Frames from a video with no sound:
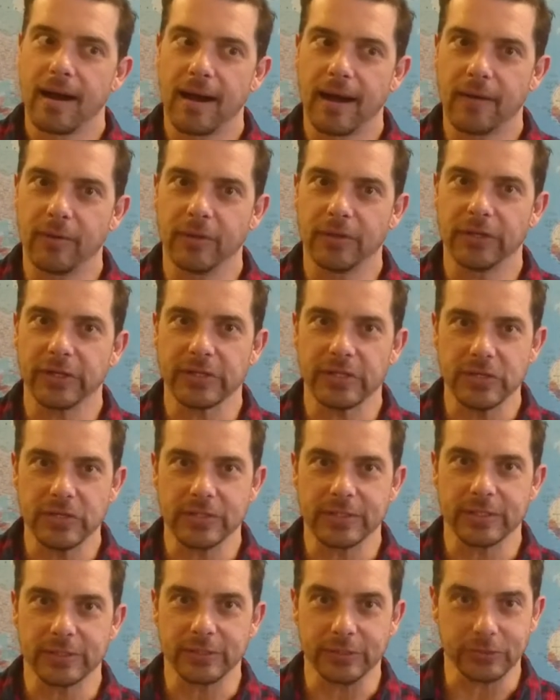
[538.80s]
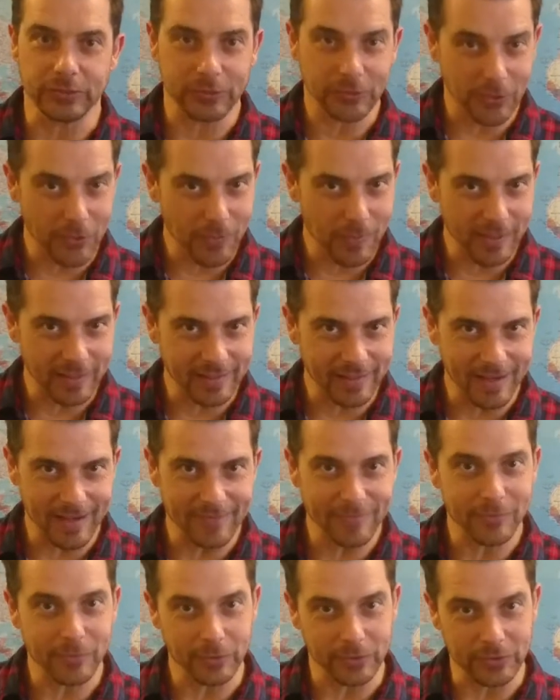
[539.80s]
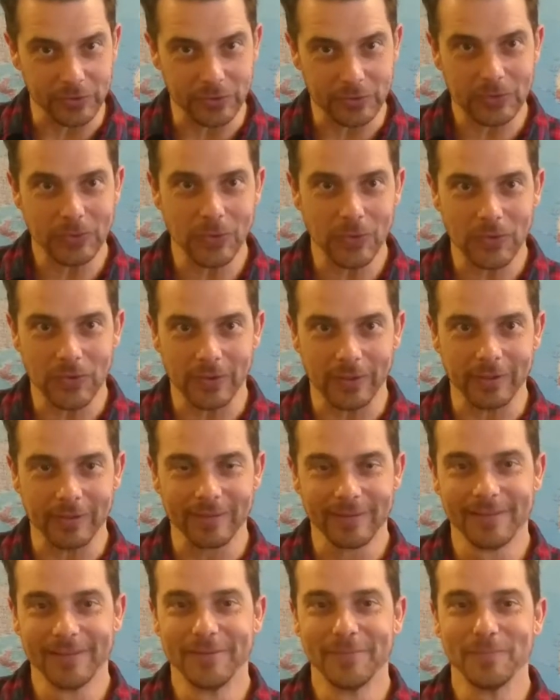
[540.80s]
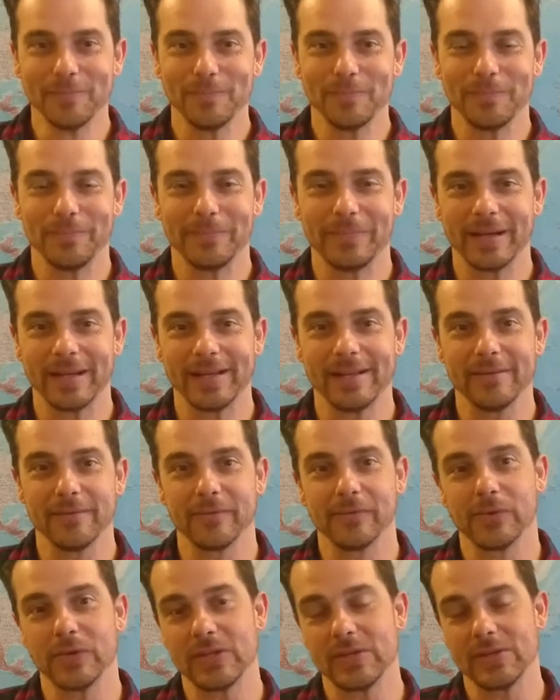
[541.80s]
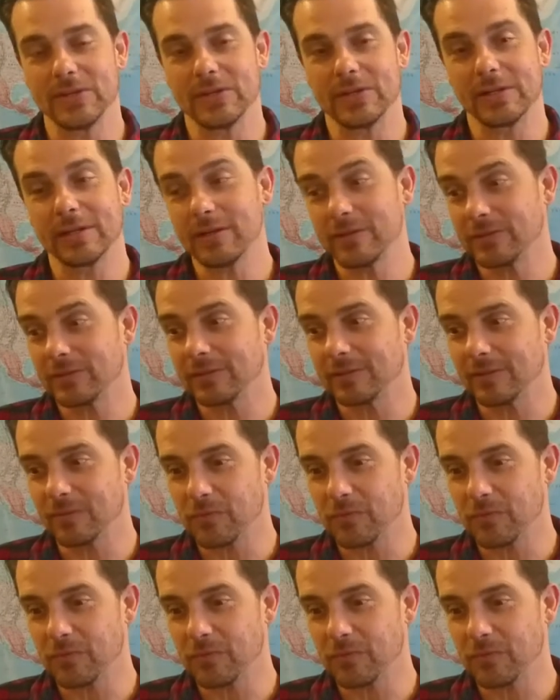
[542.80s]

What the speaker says: I will not use it to scuba dive or to snorkel, but when you're close to the